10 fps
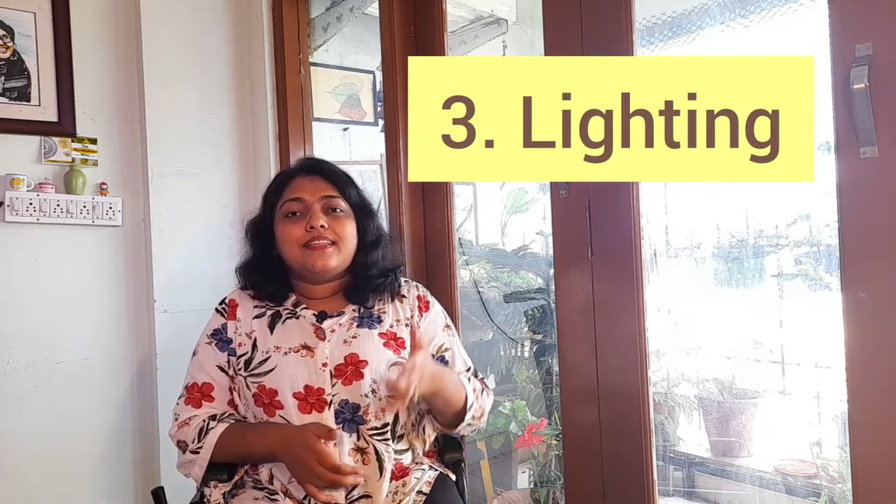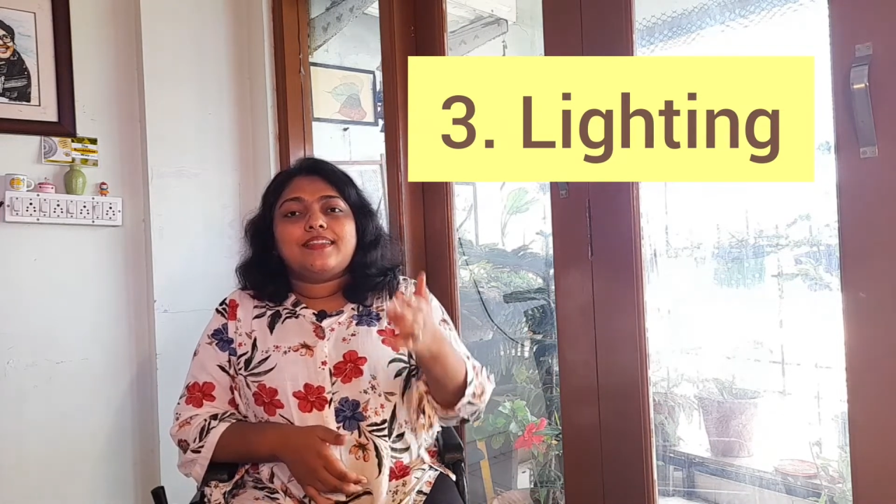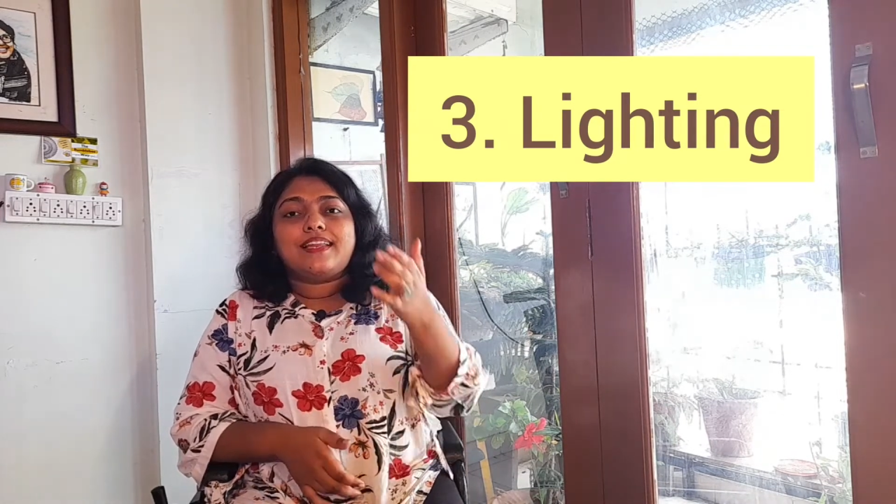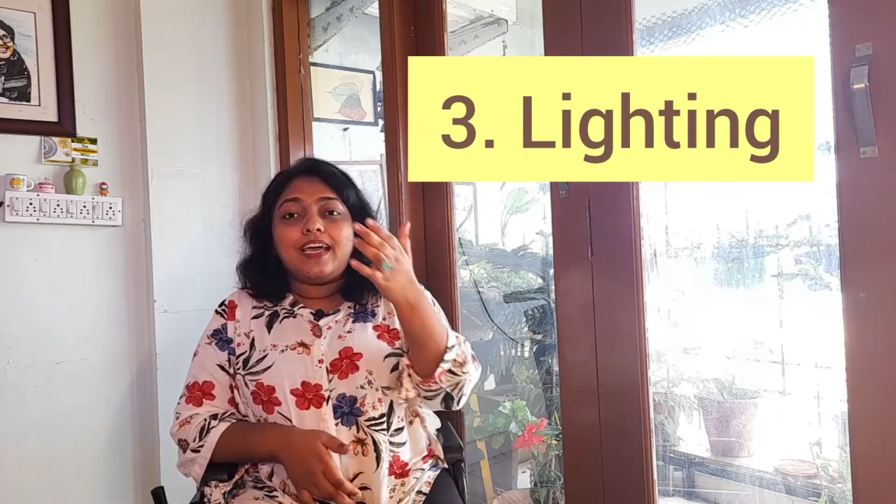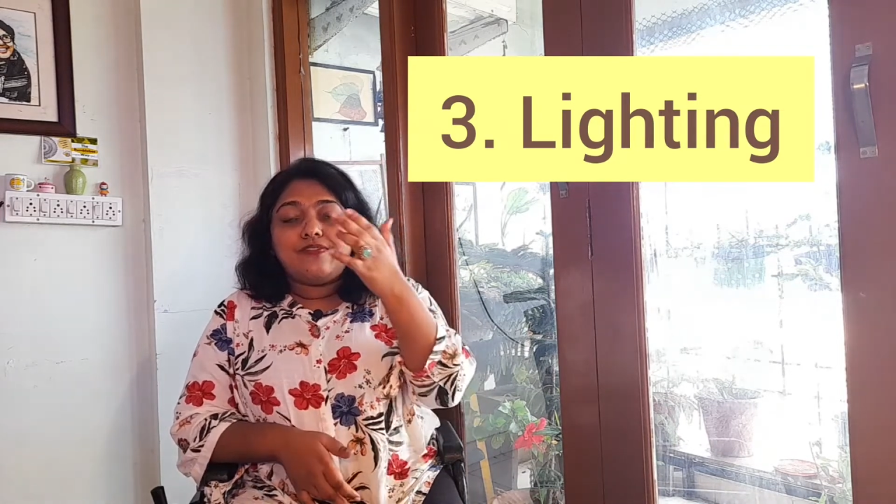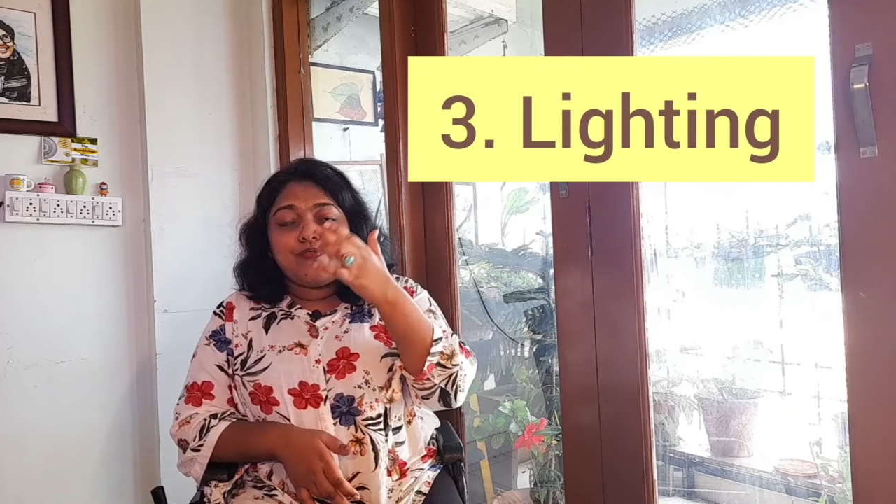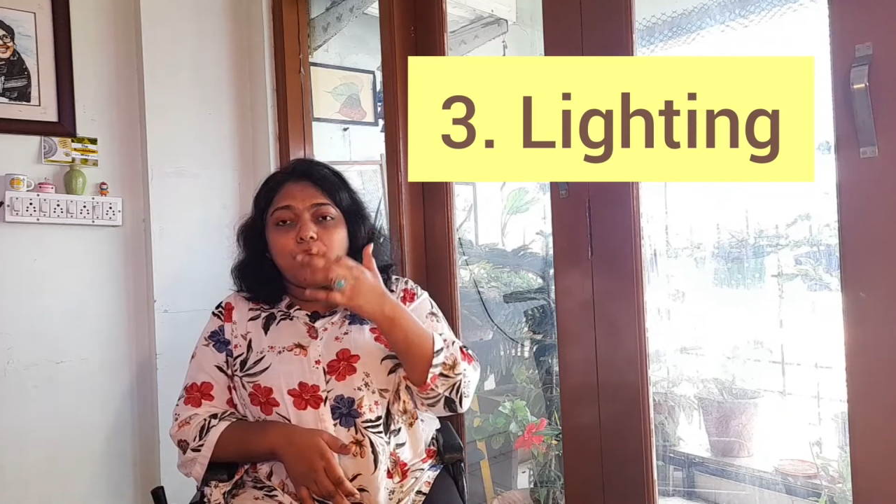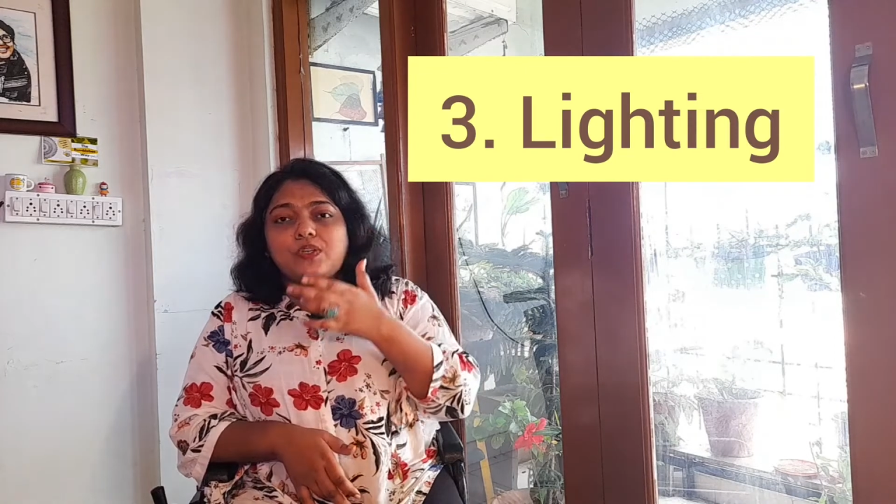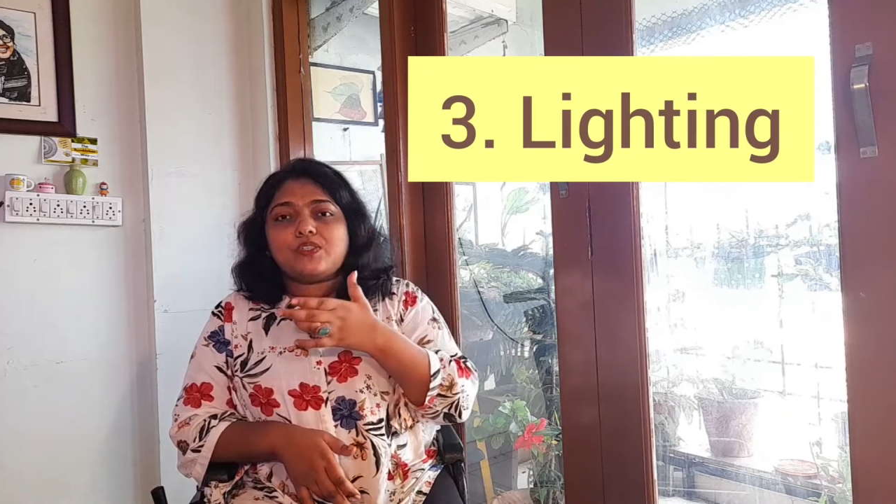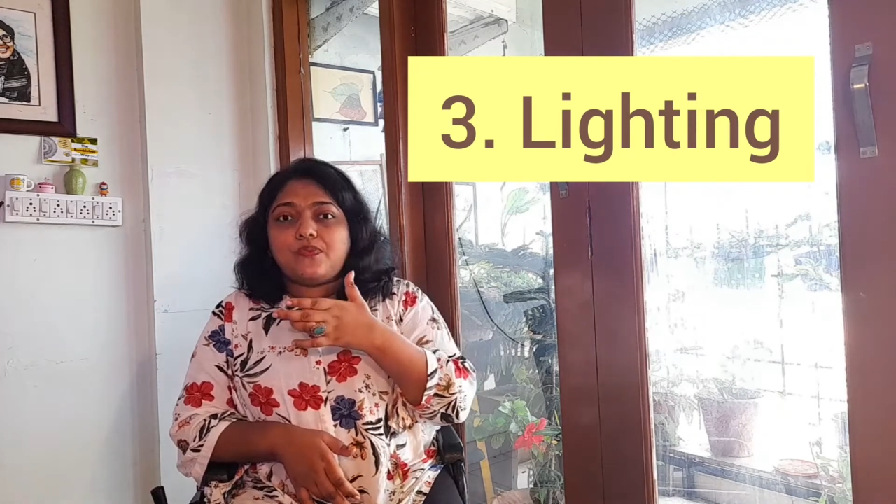the light
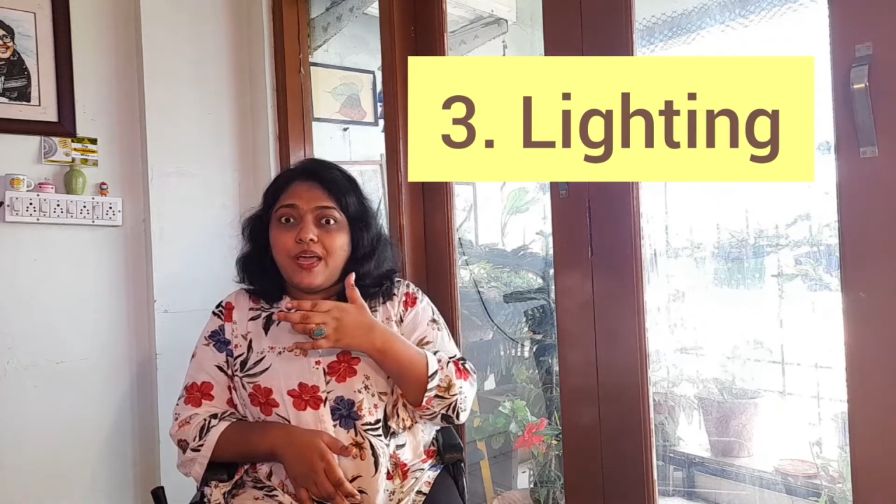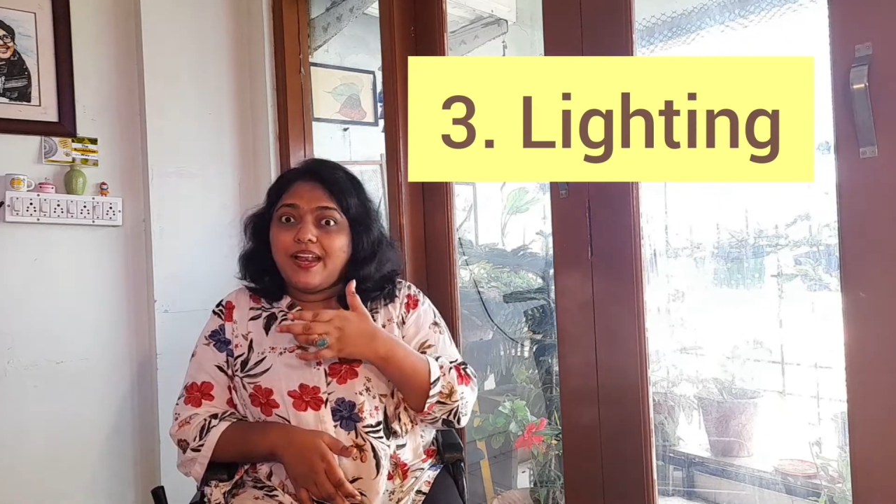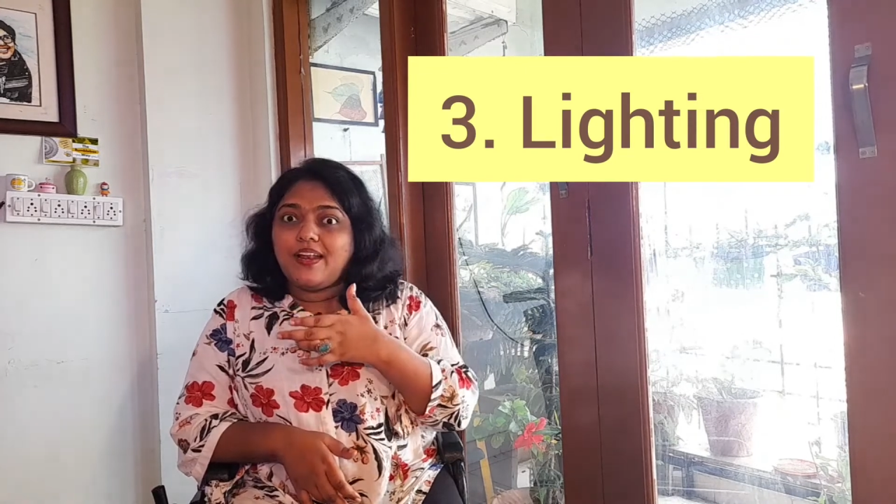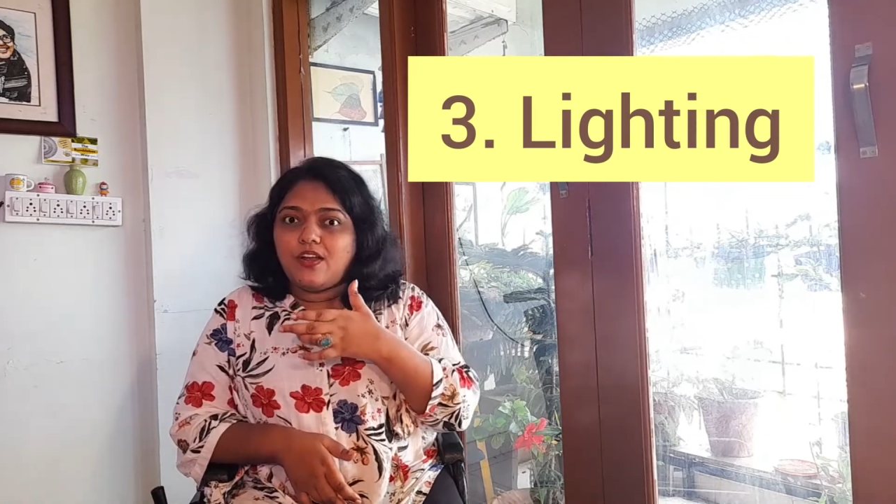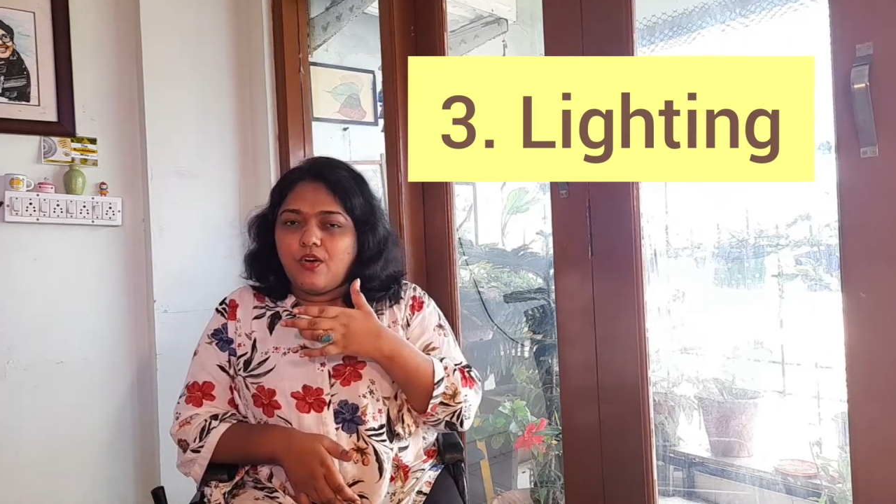falls well